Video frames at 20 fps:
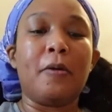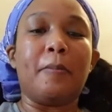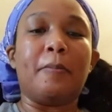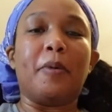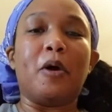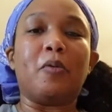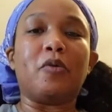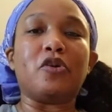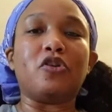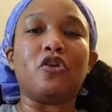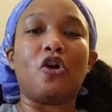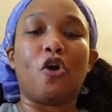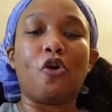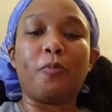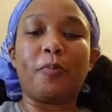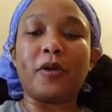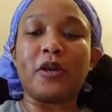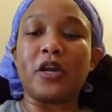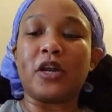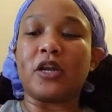But when you
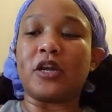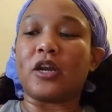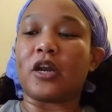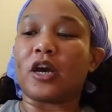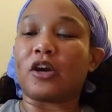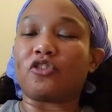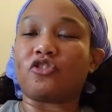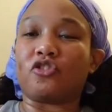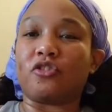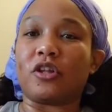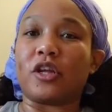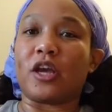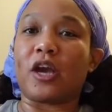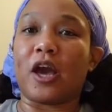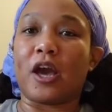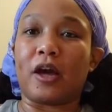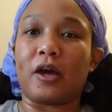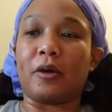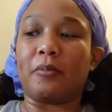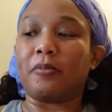open it, it actually
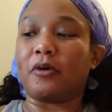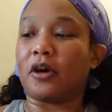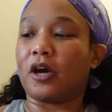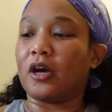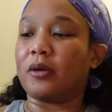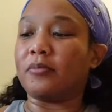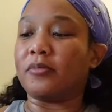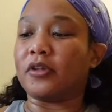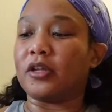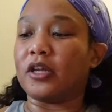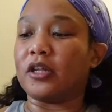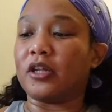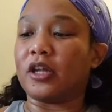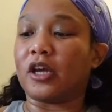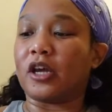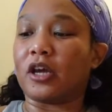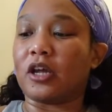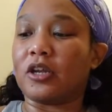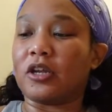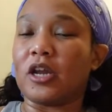um, comes in
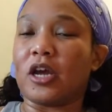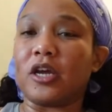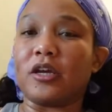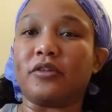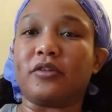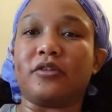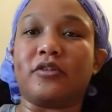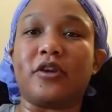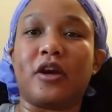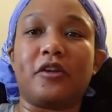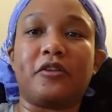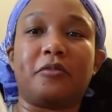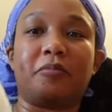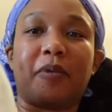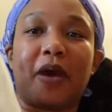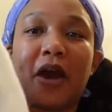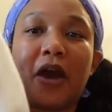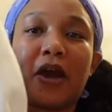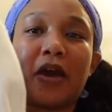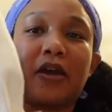like a nice dust
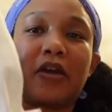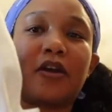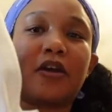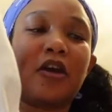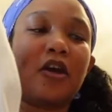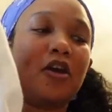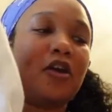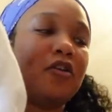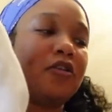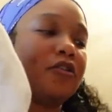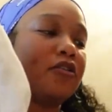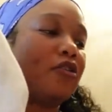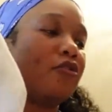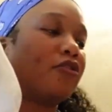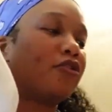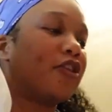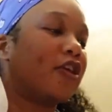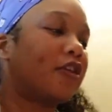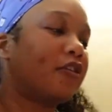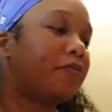bag. So
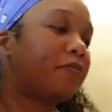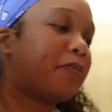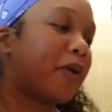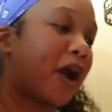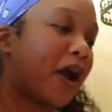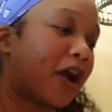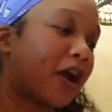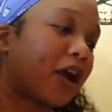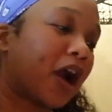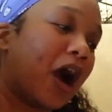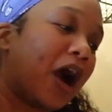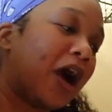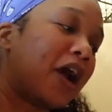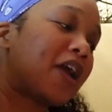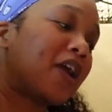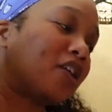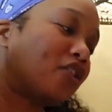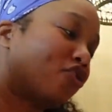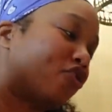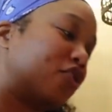this bag, I
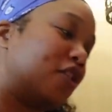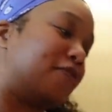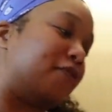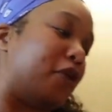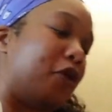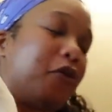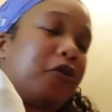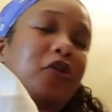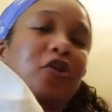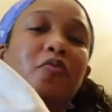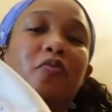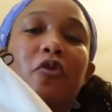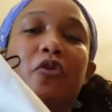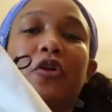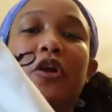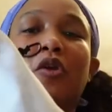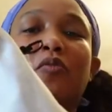actually have already worn.